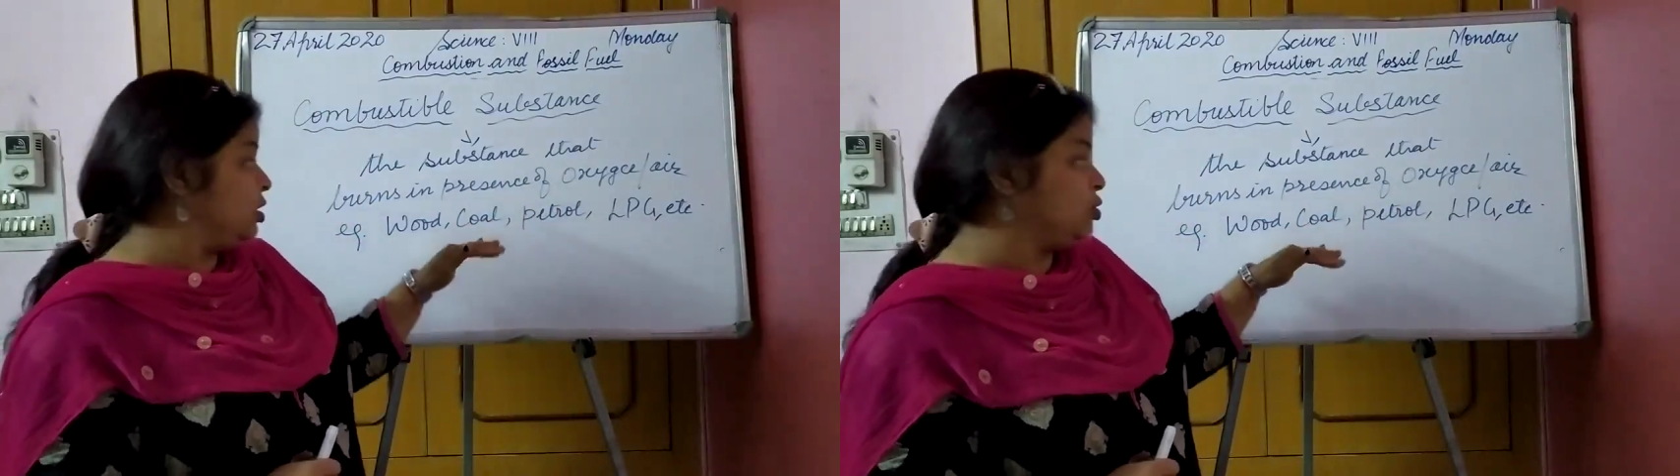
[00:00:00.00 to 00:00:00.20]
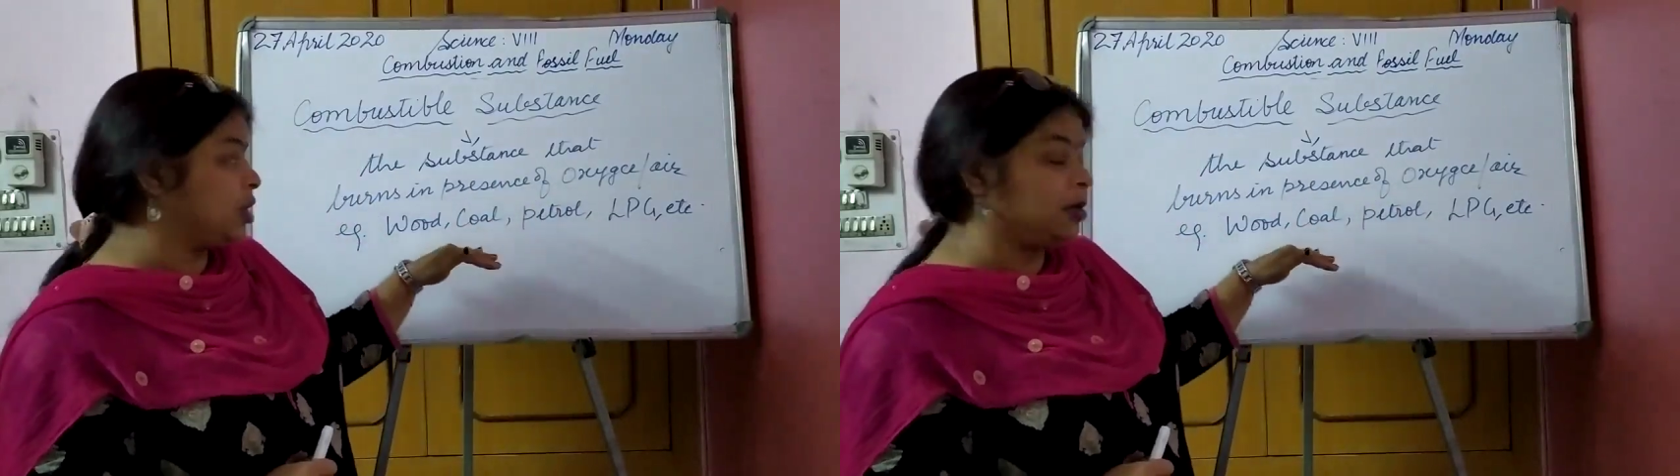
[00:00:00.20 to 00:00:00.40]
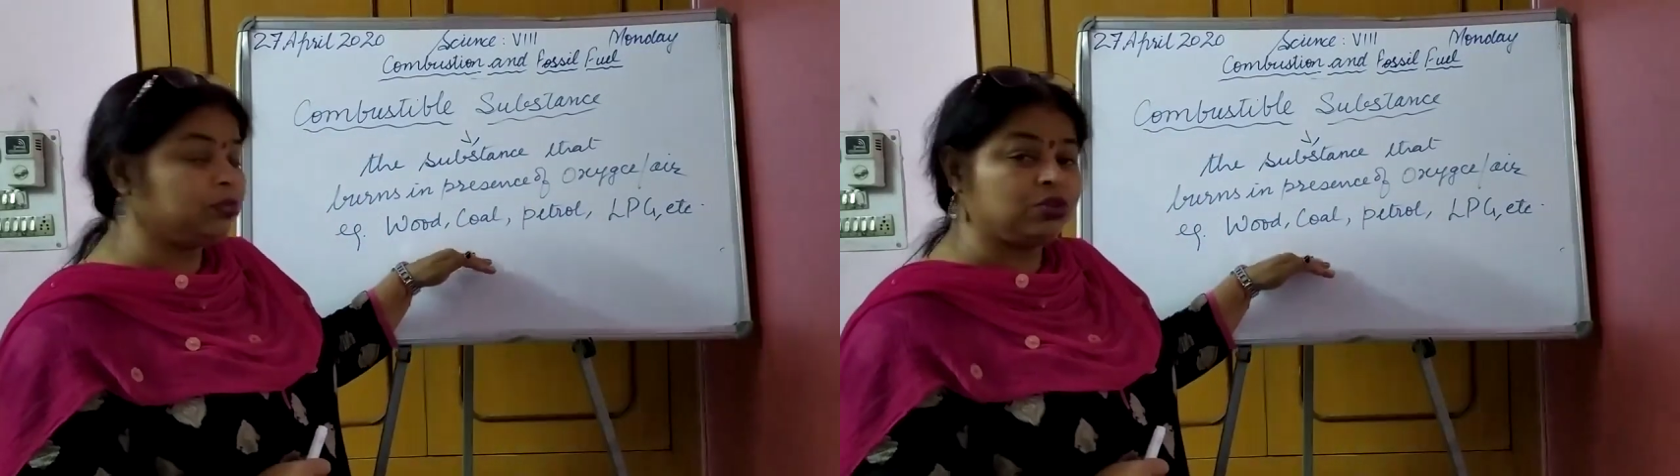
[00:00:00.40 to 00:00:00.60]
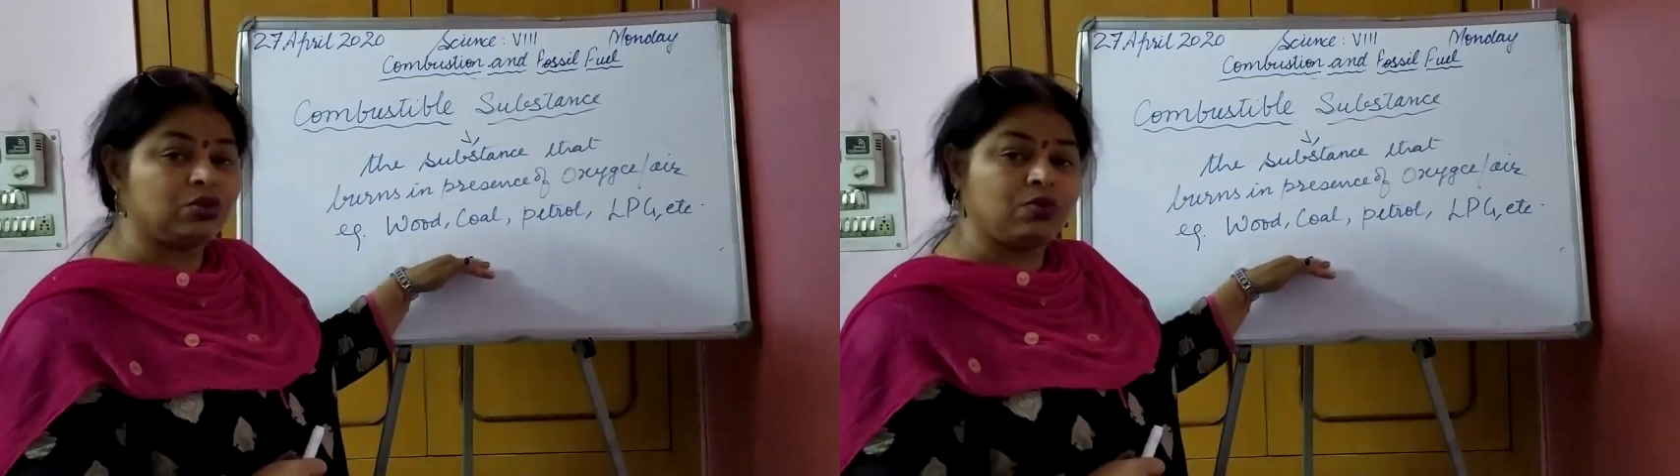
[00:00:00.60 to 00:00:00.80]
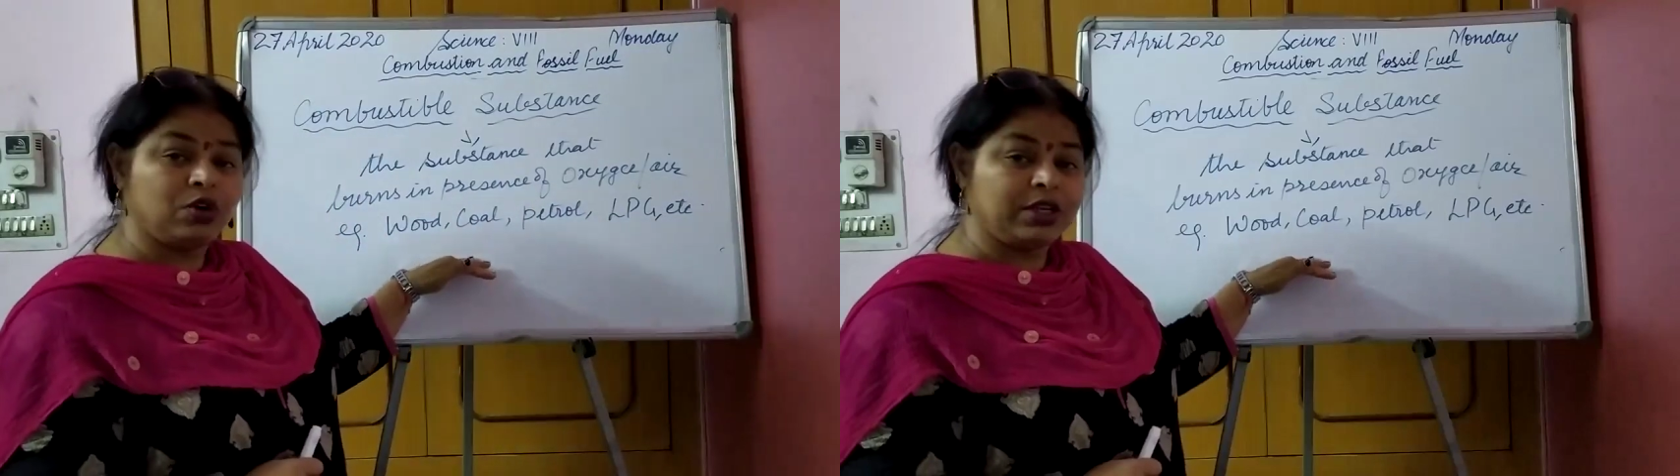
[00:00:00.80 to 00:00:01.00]
you came to
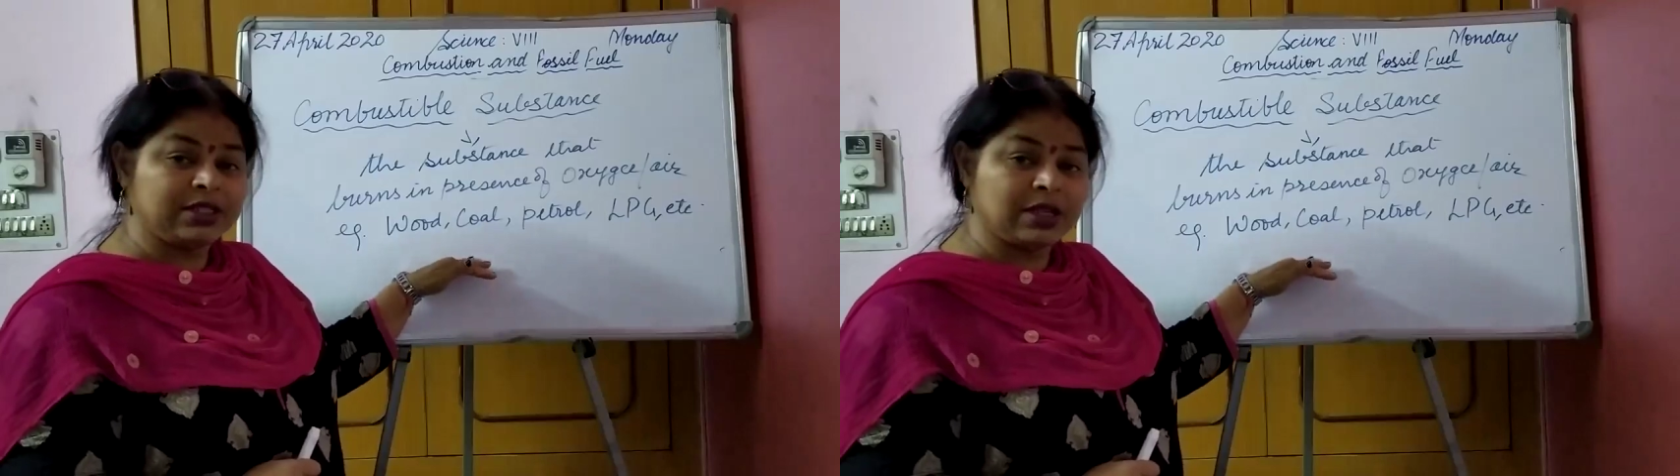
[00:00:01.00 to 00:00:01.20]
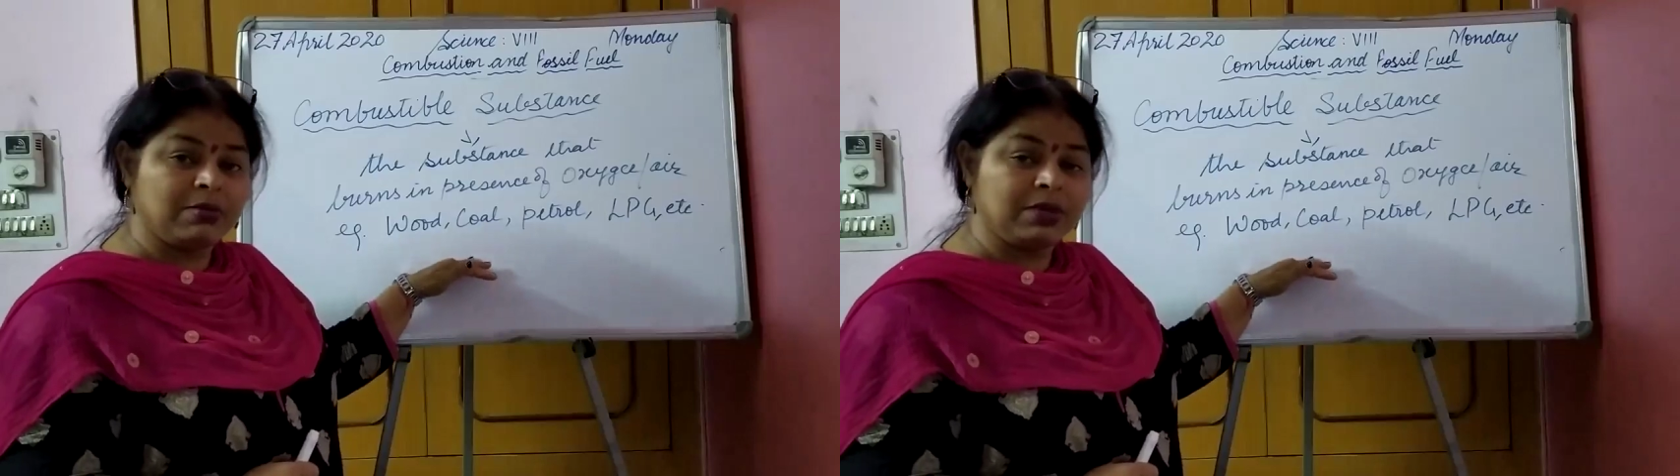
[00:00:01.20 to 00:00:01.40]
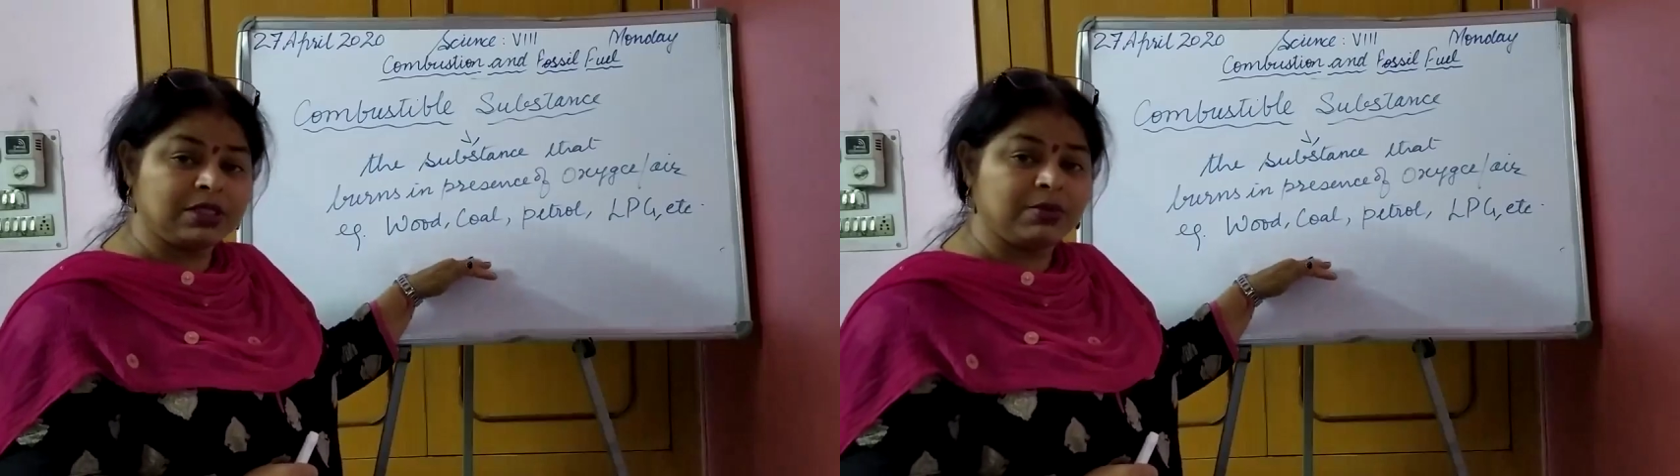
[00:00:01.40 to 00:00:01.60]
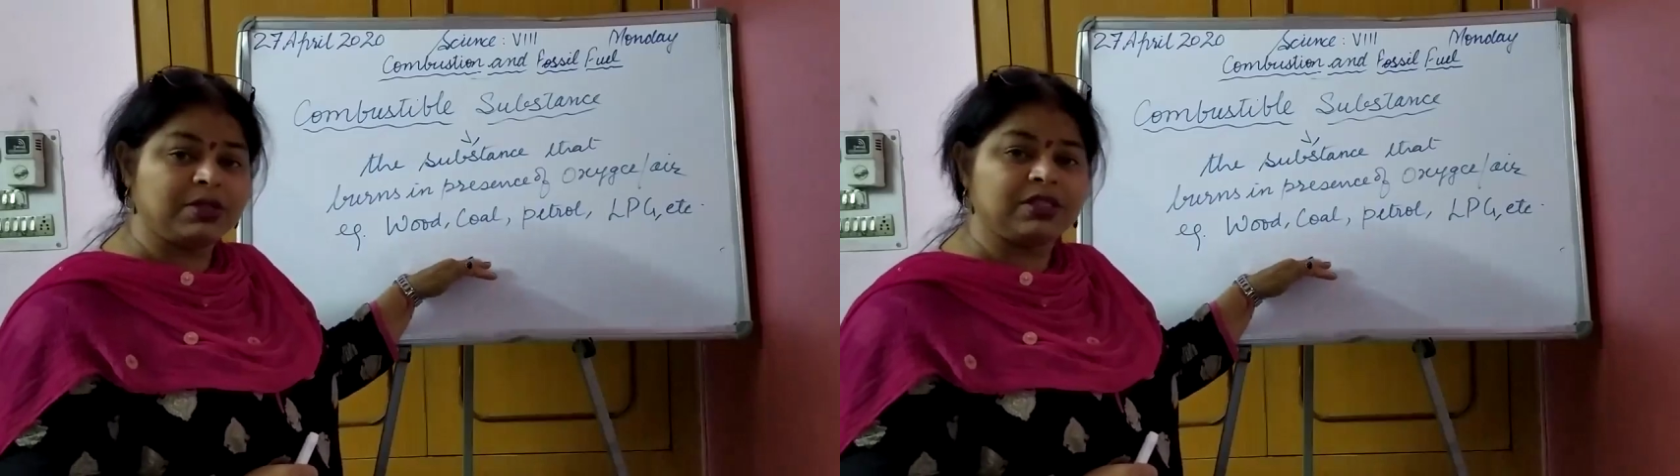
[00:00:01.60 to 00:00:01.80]
know what is combustible